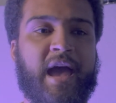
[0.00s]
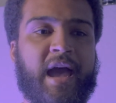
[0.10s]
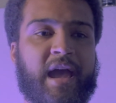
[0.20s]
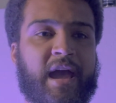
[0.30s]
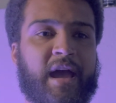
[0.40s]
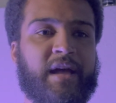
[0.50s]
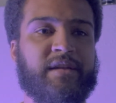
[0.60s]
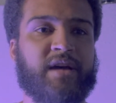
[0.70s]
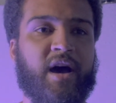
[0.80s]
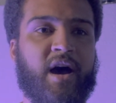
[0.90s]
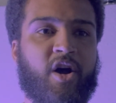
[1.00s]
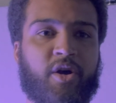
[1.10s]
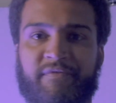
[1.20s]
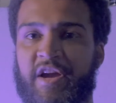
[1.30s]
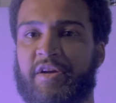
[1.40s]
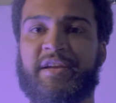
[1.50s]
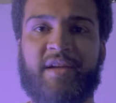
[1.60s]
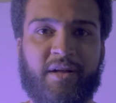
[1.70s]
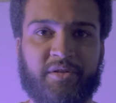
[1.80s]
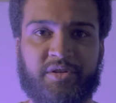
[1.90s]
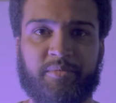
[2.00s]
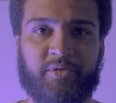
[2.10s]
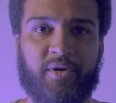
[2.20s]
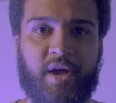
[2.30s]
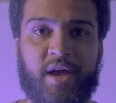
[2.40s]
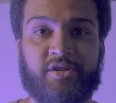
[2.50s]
and are very knowledgeable.